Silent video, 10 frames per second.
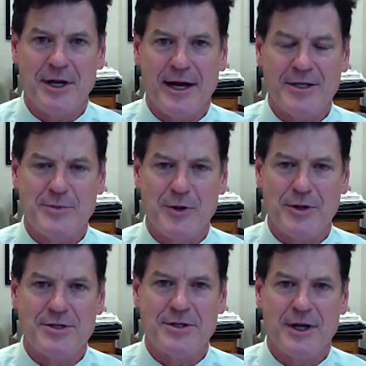
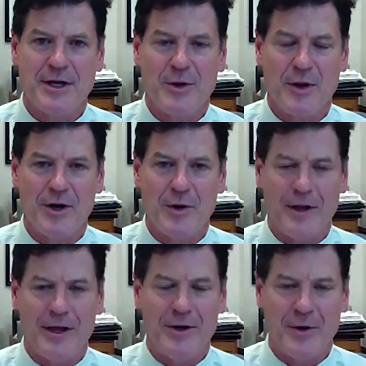experts in clinical
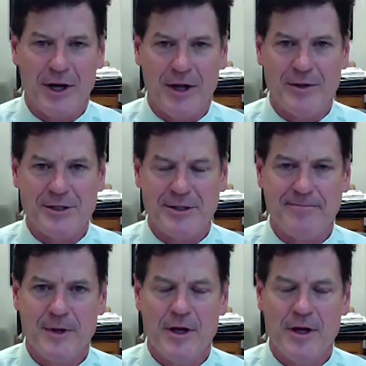endocrinology.